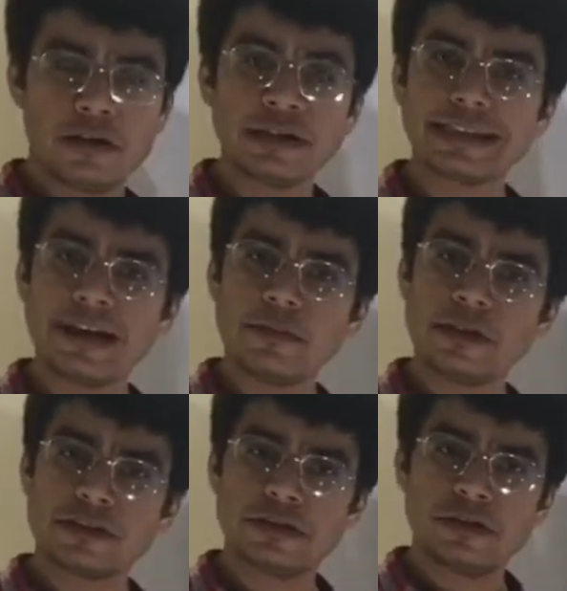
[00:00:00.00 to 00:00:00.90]
Thalamus.
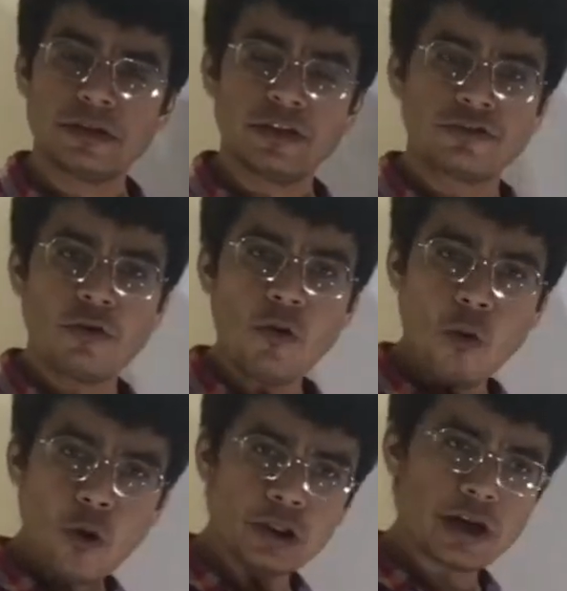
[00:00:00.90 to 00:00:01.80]
So
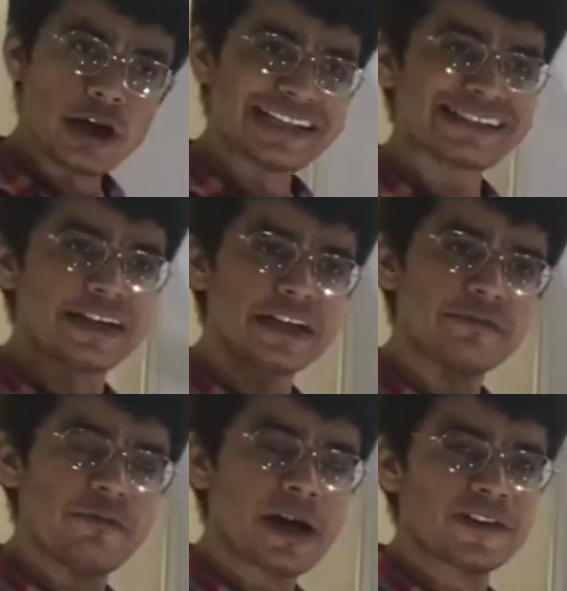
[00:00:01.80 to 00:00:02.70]
all the ascending
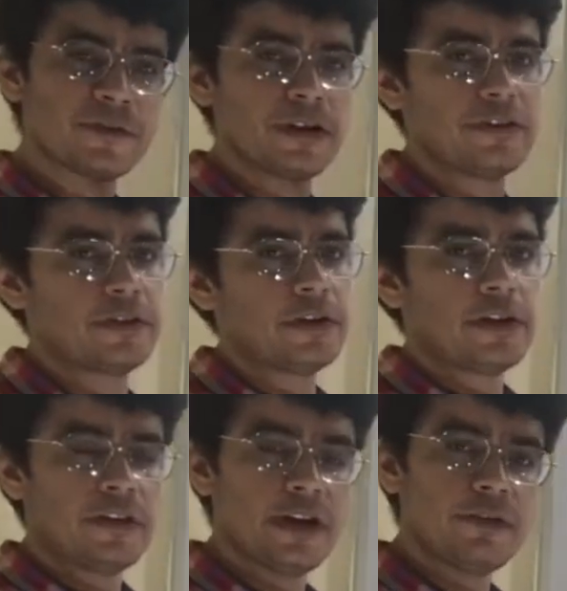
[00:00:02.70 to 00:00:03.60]
pathways,
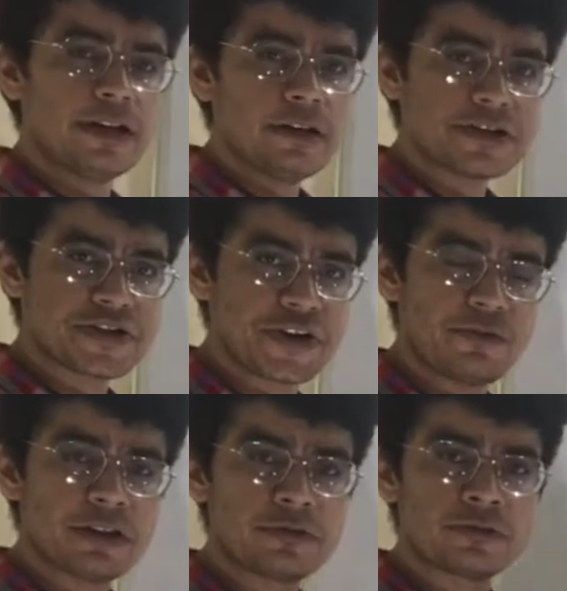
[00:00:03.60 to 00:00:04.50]
they will
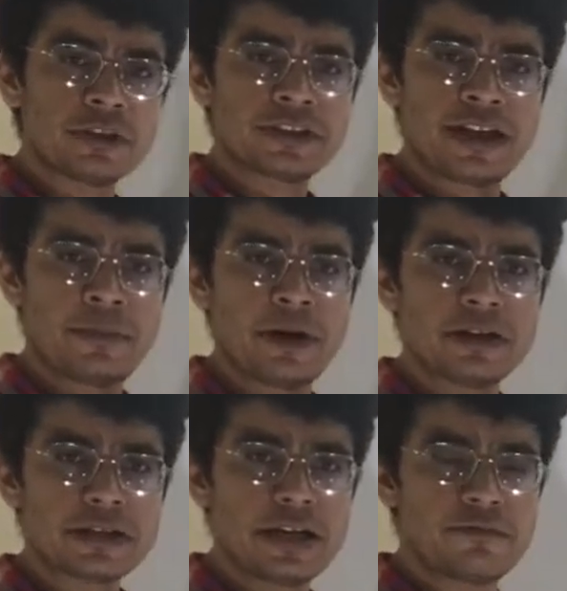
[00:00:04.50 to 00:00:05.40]
travel through the
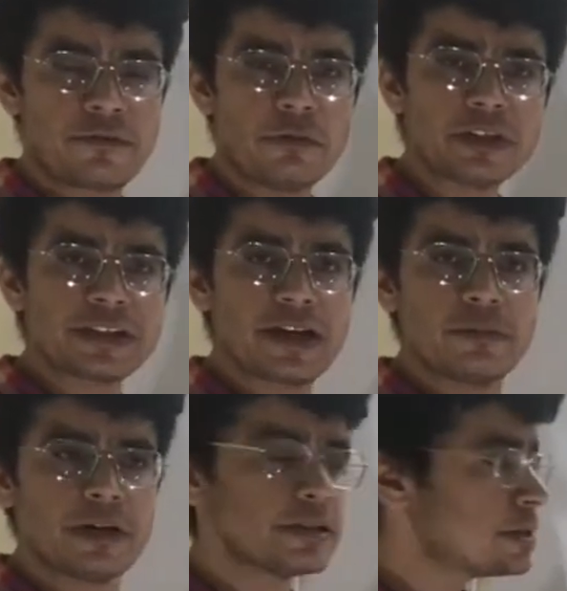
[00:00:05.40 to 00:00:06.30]
thalamus, and from the
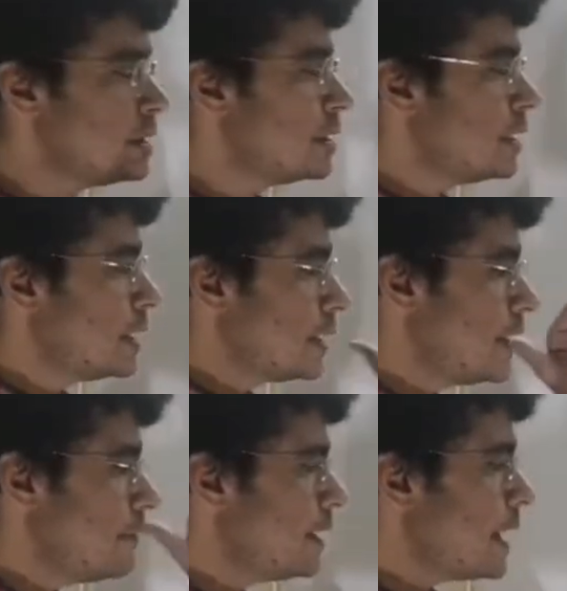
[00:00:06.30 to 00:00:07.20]
thalamus they
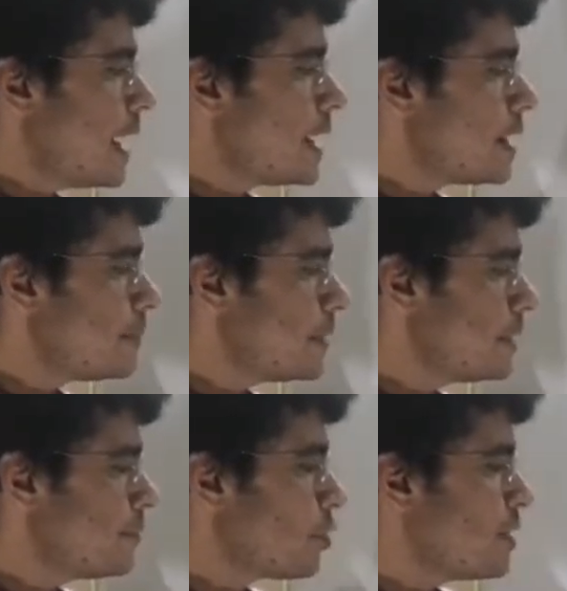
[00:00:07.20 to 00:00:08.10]
will end up in
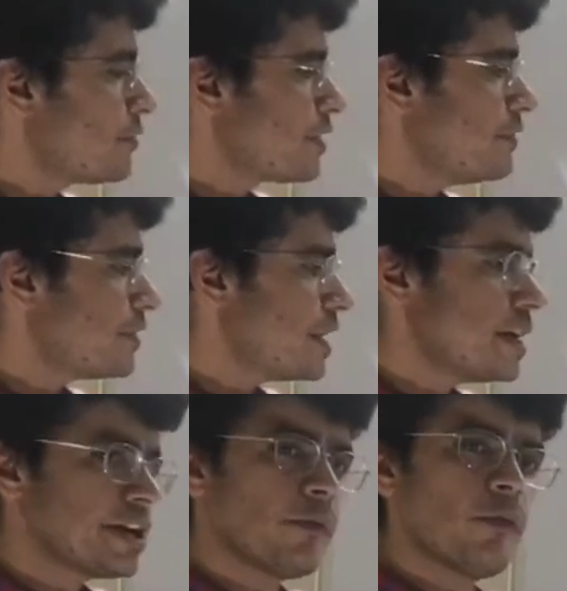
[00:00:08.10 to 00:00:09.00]
somatosensory
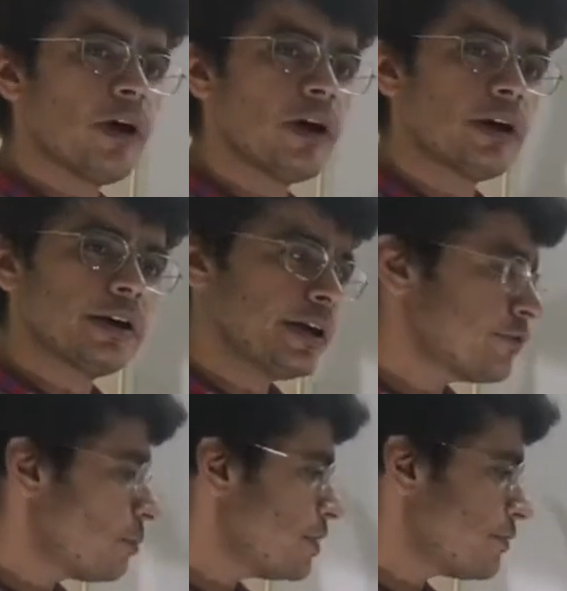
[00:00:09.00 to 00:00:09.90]
area 1 and
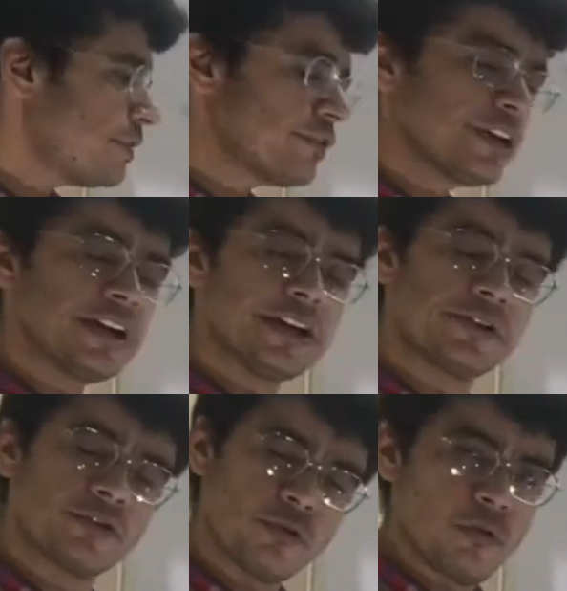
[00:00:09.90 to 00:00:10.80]
somatosensory area
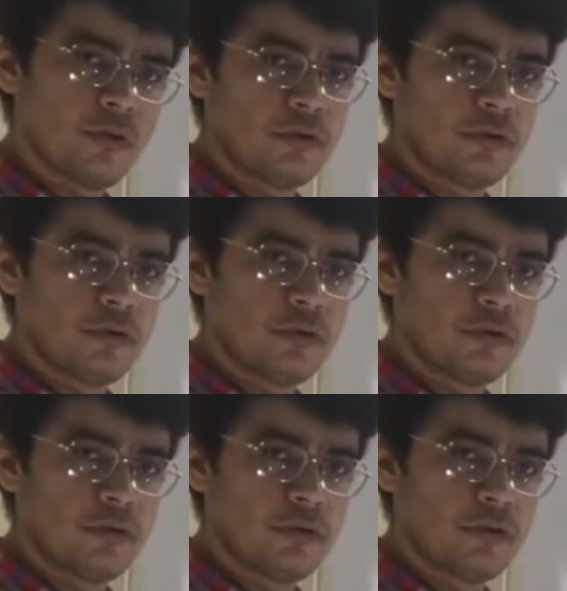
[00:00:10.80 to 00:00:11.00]
2.